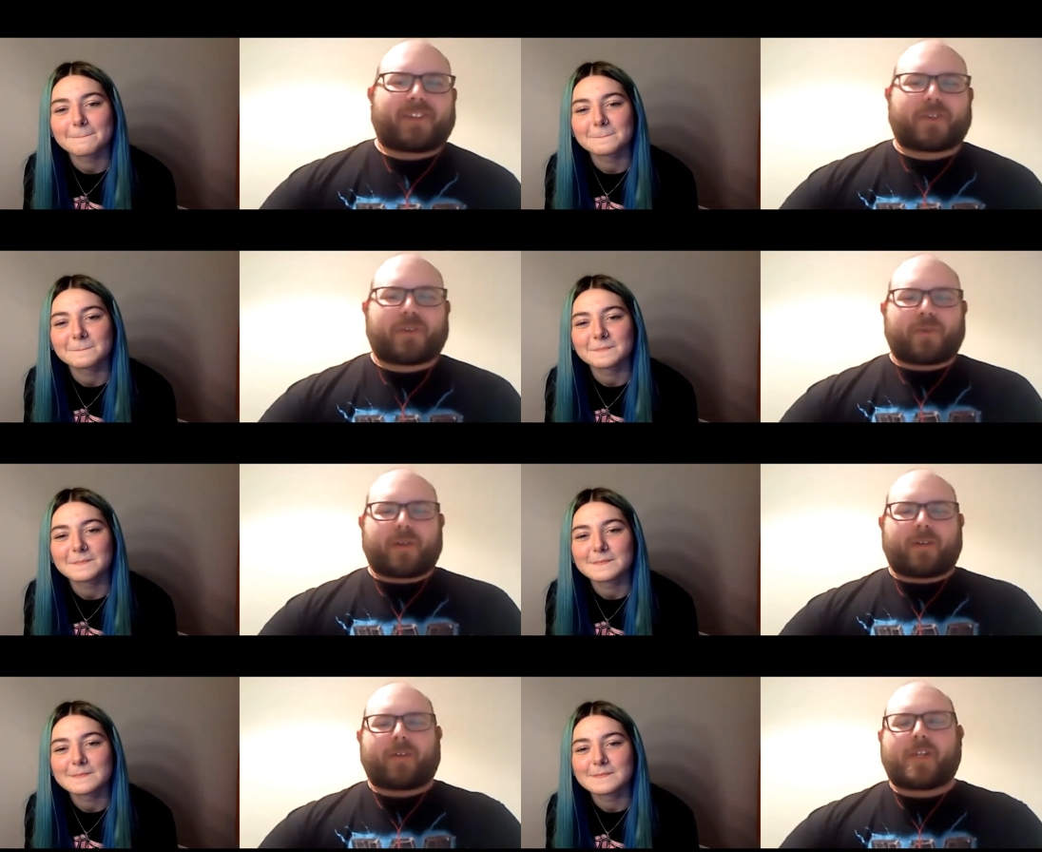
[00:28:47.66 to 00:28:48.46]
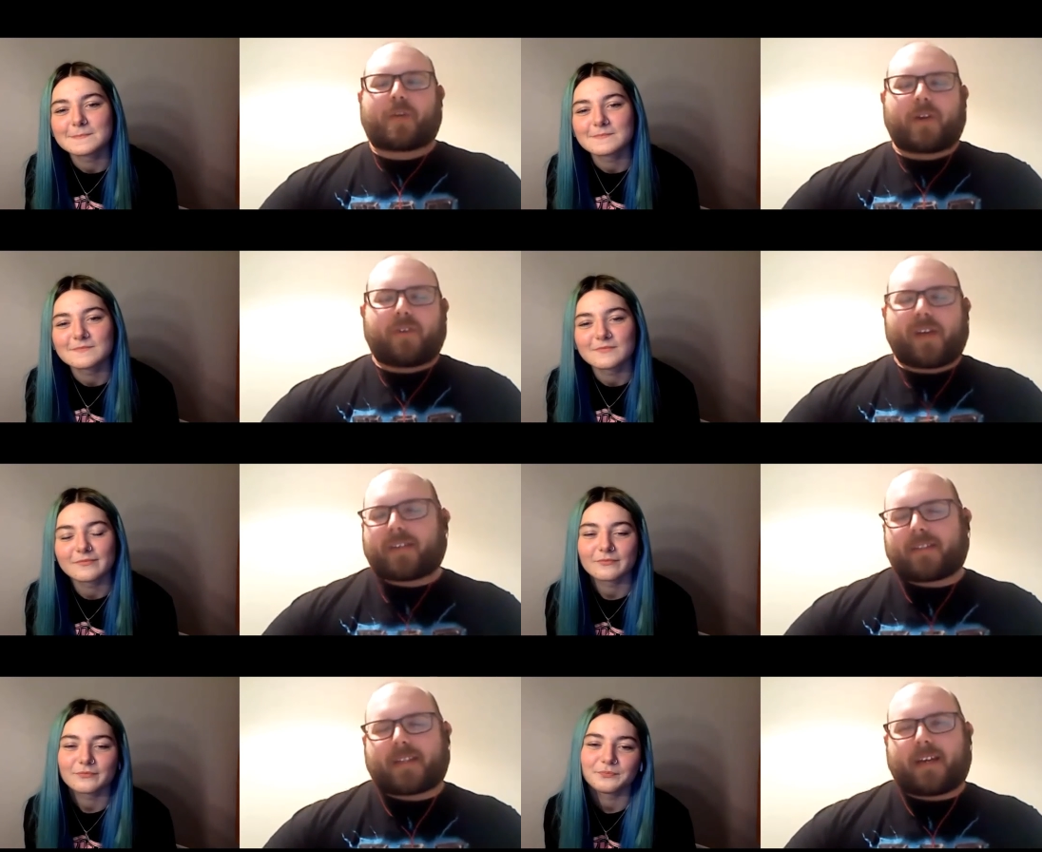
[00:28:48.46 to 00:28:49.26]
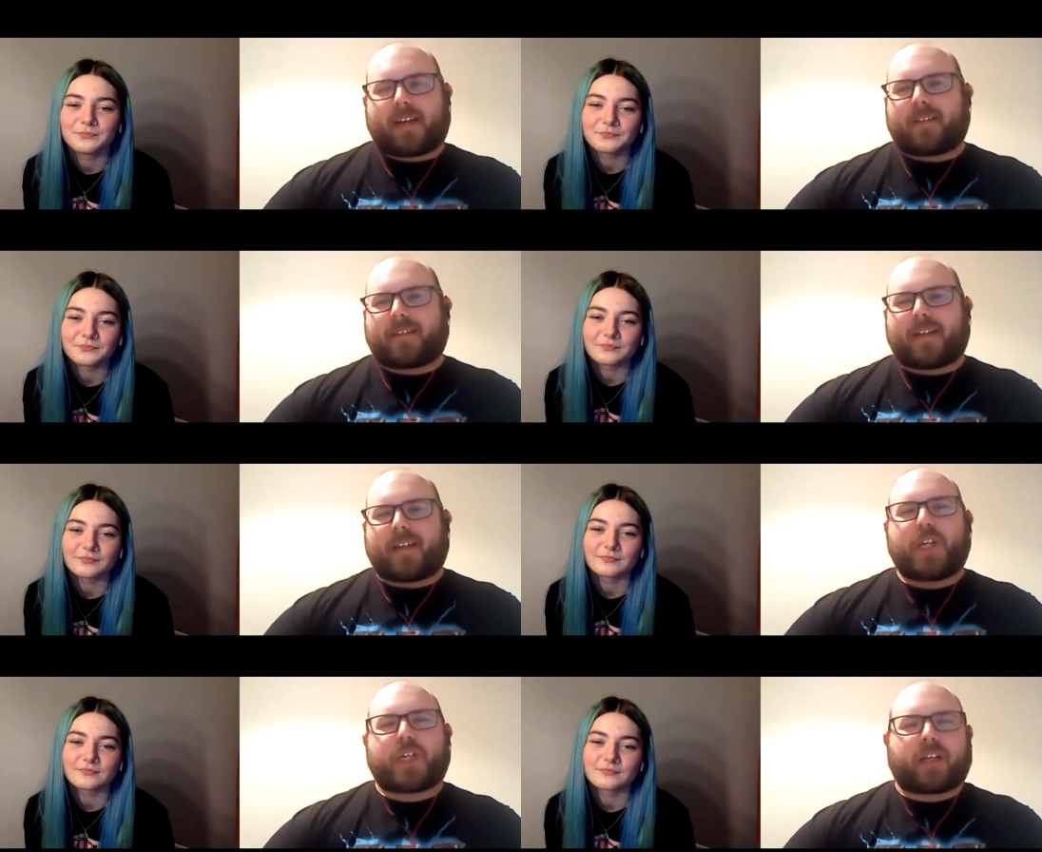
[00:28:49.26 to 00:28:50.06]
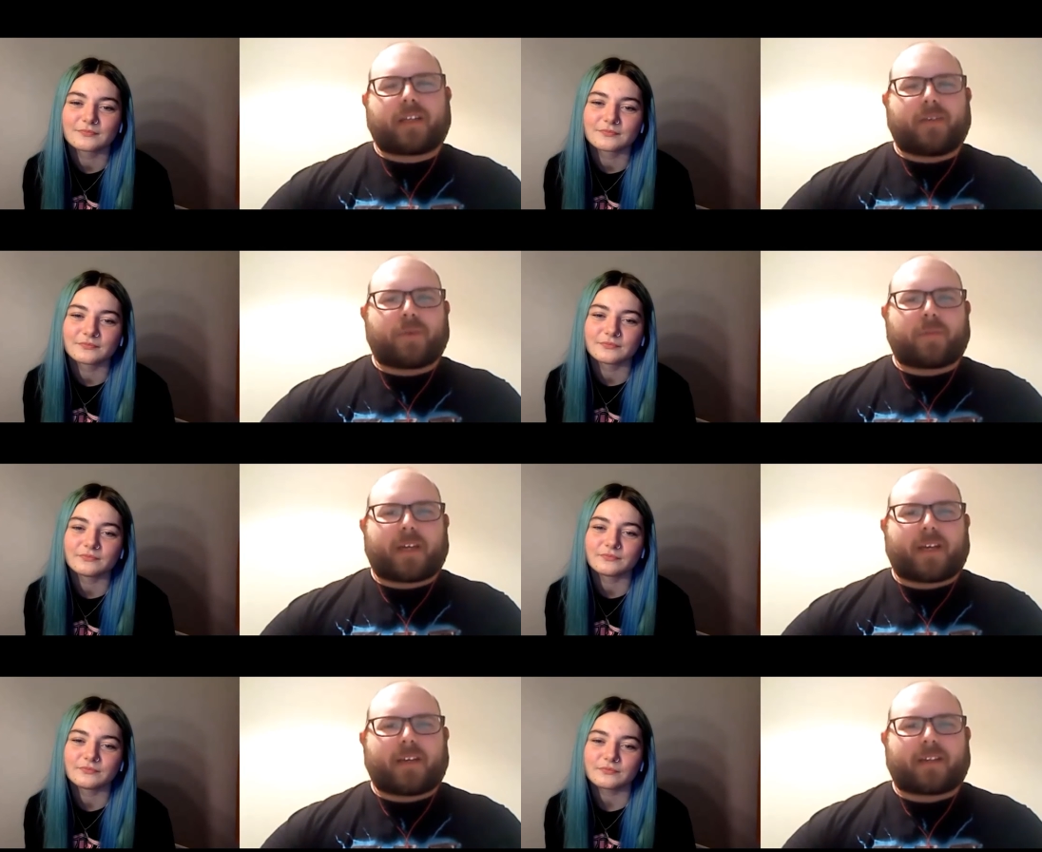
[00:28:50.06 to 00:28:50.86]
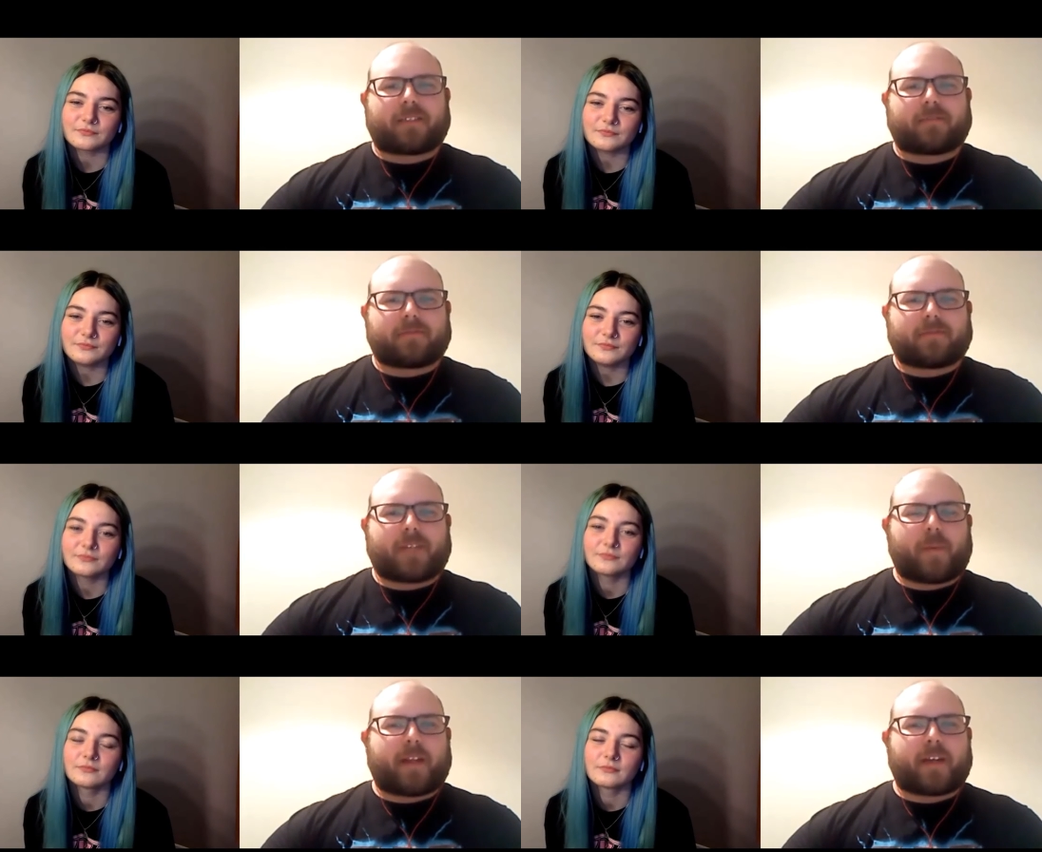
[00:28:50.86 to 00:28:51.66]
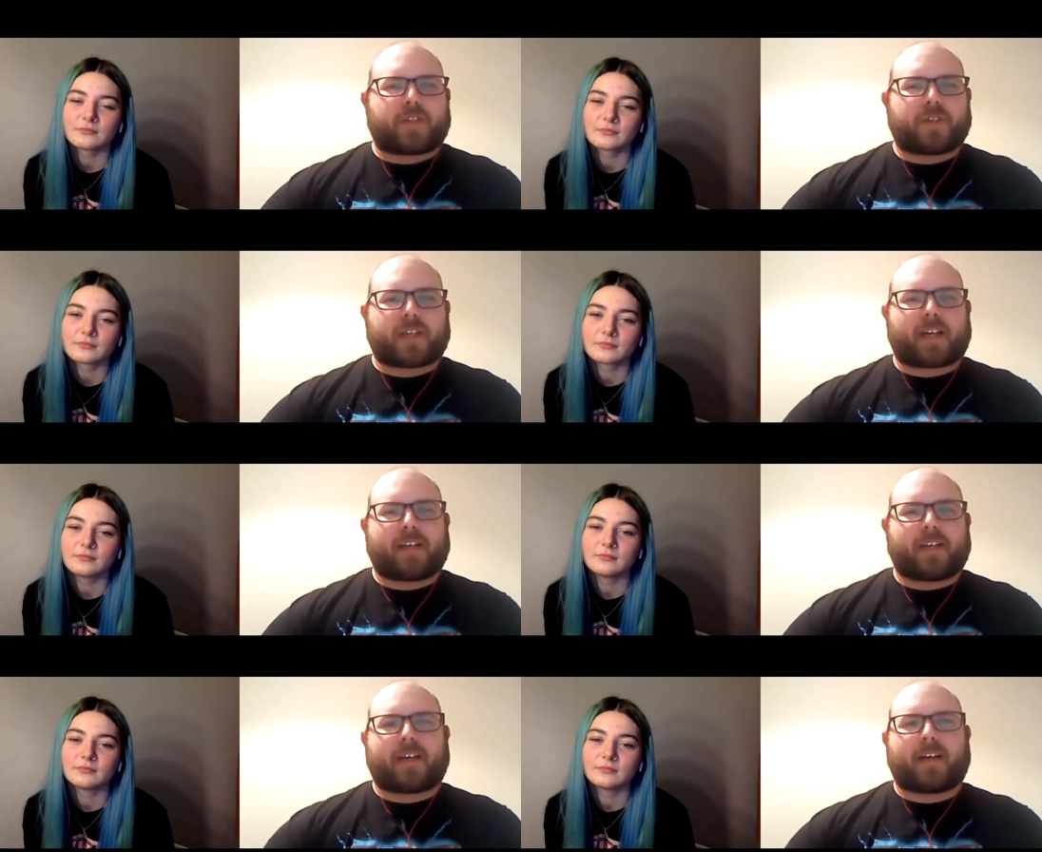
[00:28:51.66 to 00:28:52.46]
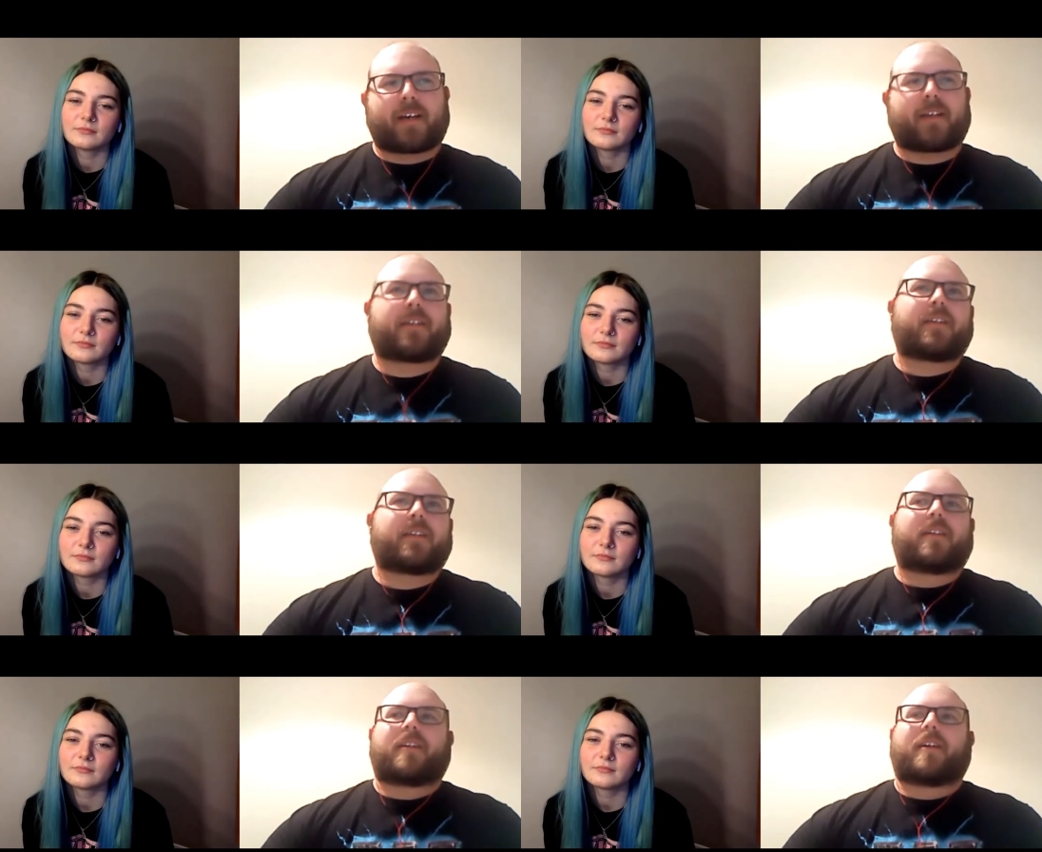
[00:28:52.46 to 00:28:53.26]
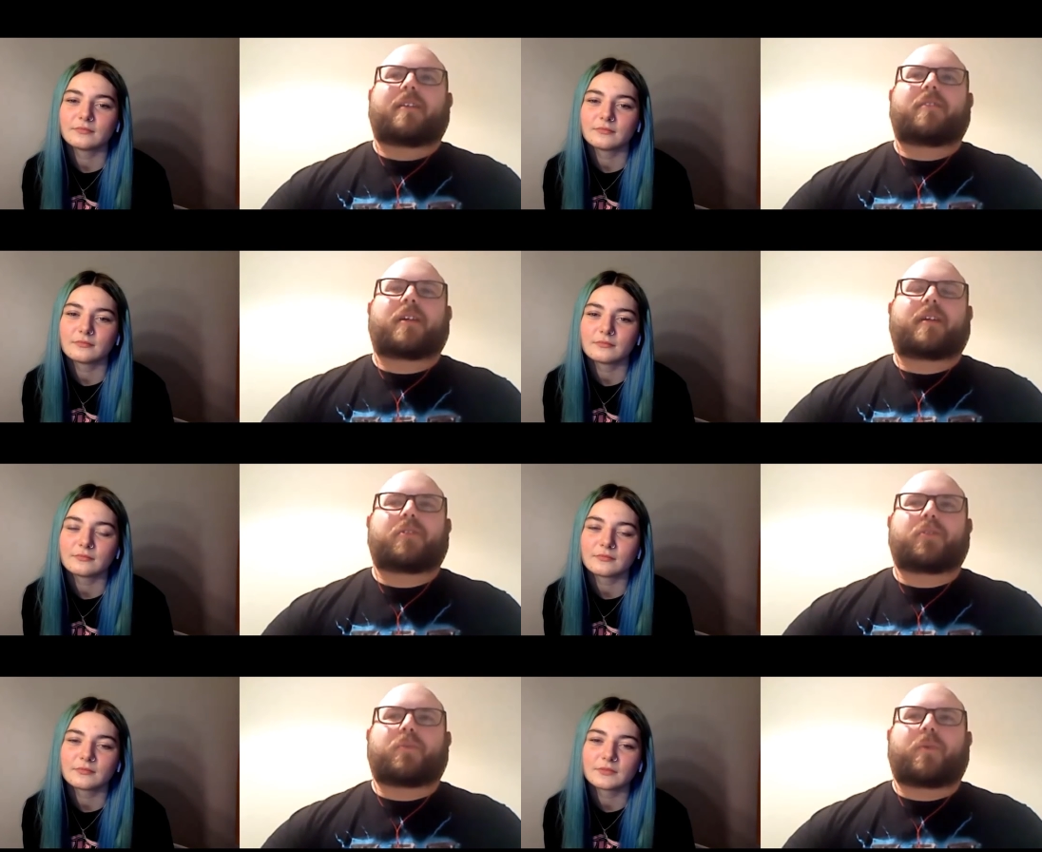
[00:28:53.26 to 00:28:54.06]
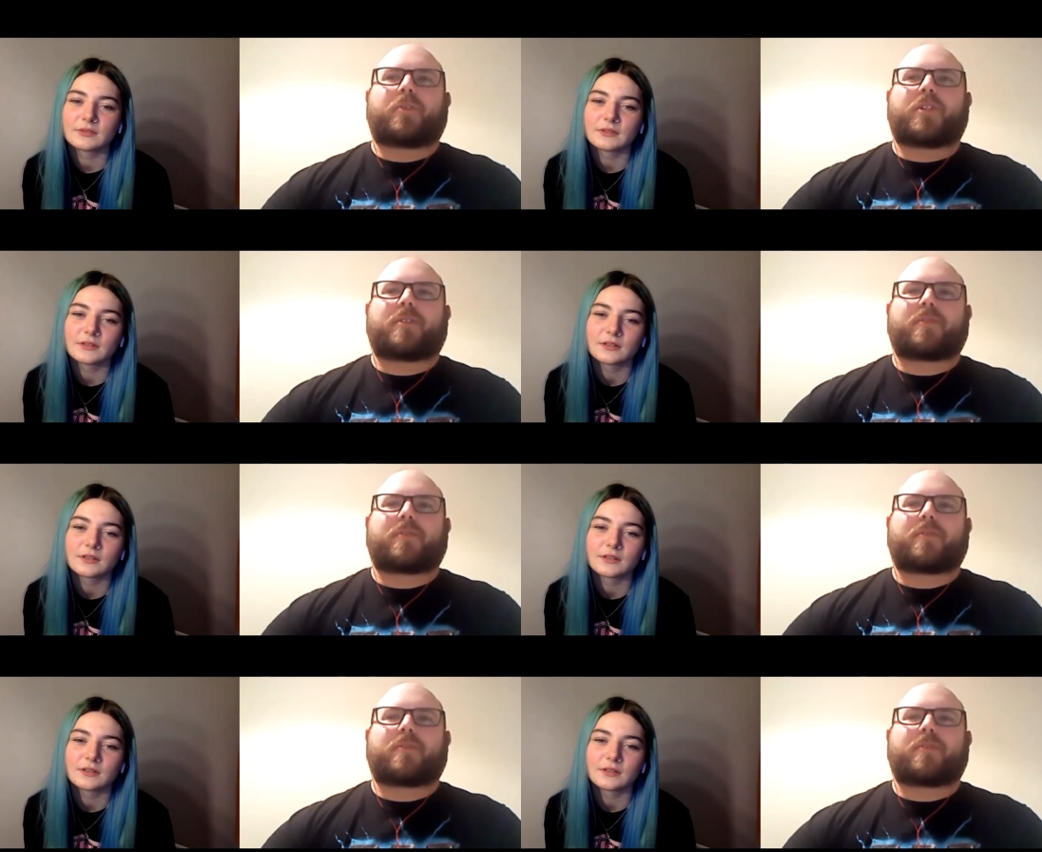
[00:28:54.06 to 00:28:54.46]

Speaker 1: So you talk about wrestling style, like you said, AJ Lee would be kind of right about there. So is that kind of, I don't know, what was she?